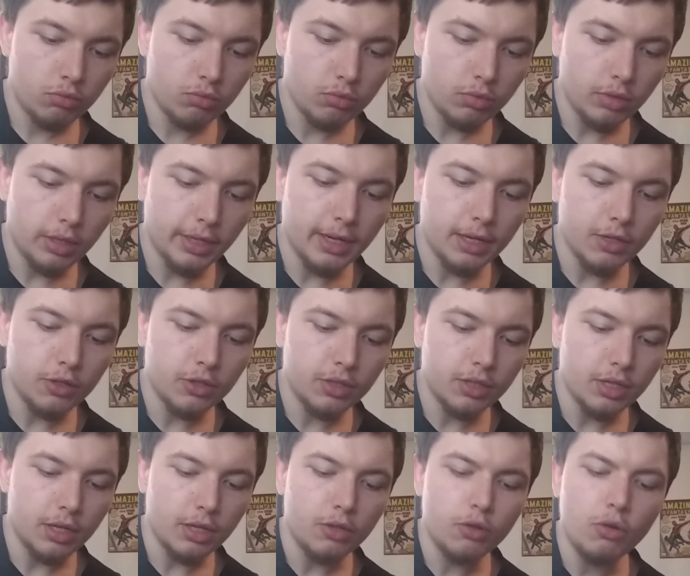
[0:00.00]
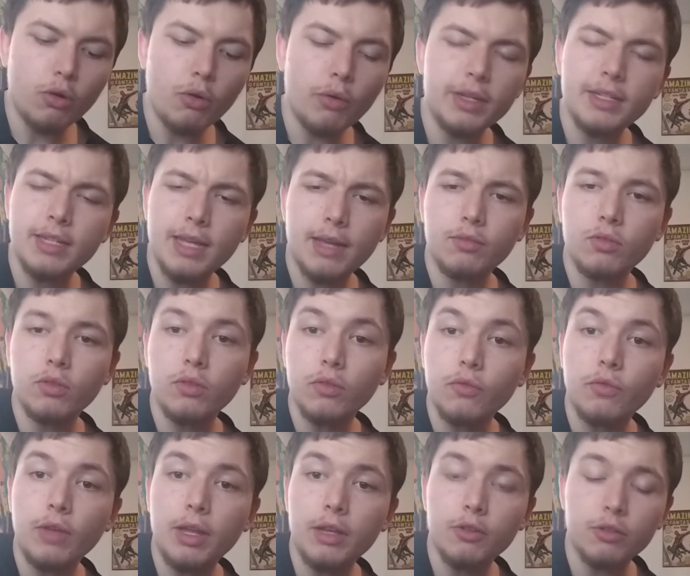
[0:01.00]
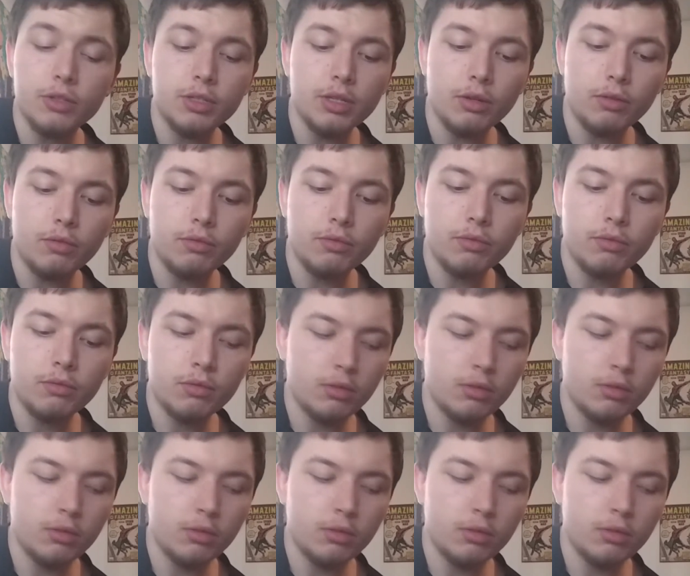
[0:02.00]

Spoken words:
Like I just said, you don't always have to defend yourself.